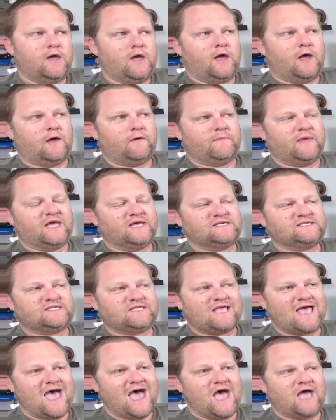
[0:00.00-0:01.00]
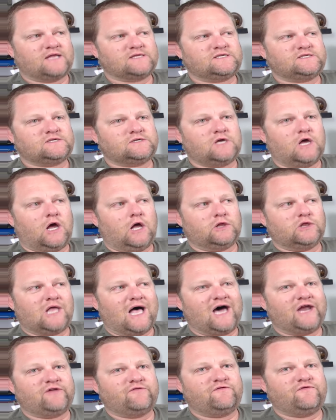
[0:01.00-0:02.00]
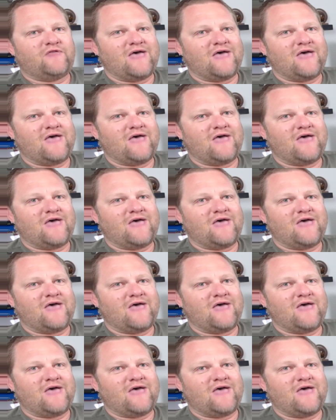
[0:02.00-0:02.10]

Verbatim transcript: um, is that a lot of